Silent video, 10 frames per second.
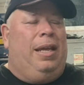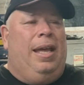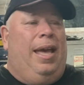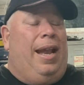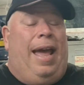
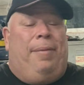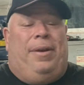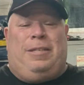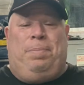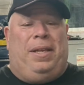At highway
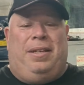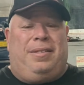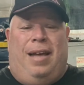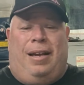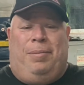speed, it's
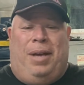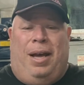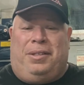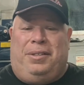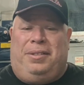not
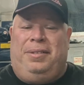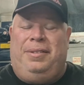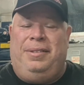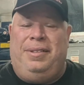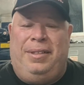obnoxious,
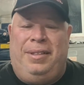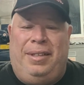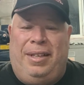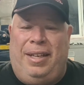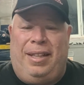
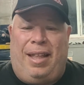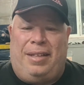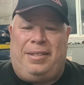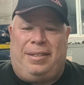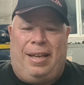and he likes
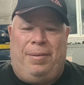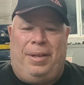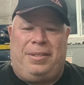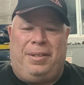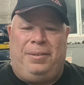it that way,
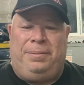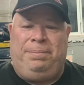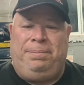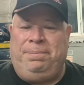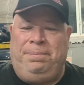so
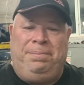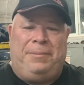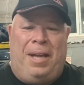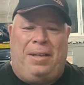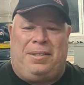
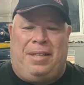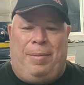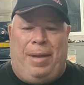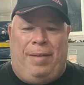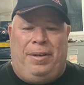I'll just let him
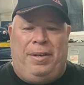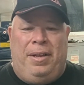have it.